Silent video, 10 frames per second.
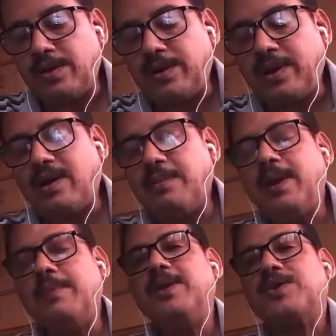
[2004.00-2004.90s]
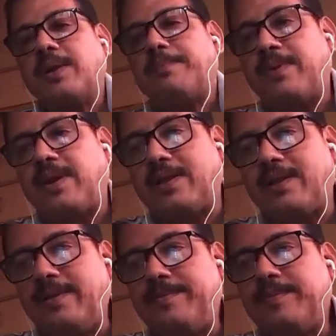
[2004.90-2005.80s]
take a baby step rather.
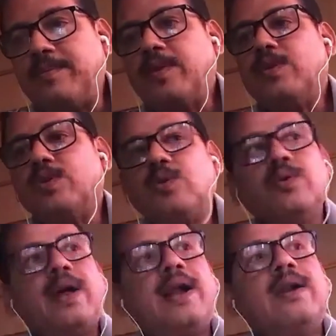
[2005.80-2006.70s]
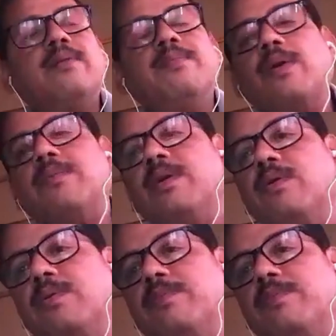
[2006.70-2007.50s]
Through that, probably you'll